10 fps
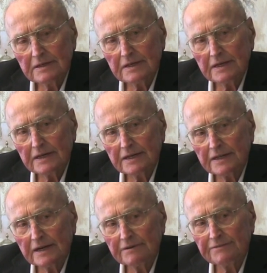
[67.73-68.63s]

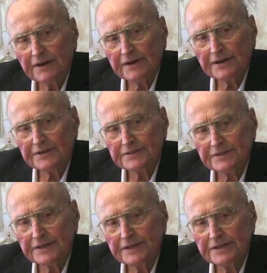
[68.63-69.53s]
And they're very
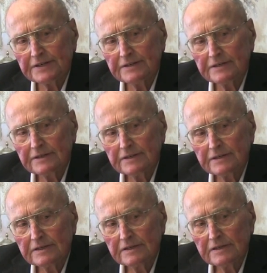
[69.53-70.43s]
interested in
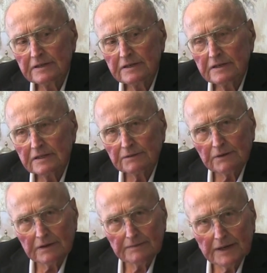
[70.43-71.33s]
the
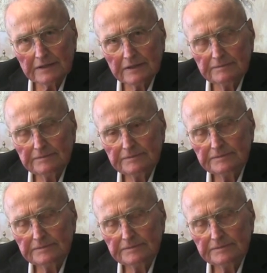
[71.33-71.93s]
world about them.